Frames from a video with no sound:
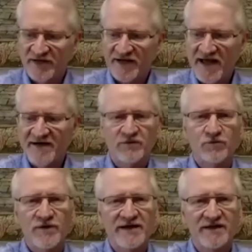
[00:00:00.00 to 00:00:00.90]
have a
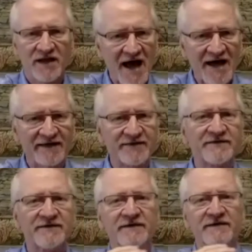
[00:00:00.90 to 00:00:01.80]
red light
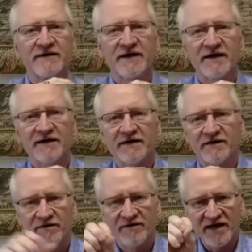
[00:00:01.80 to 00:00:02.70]
uh,
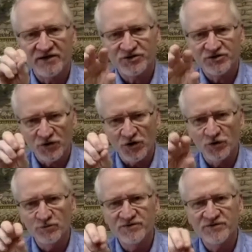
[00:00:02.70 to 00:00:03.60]
that strobes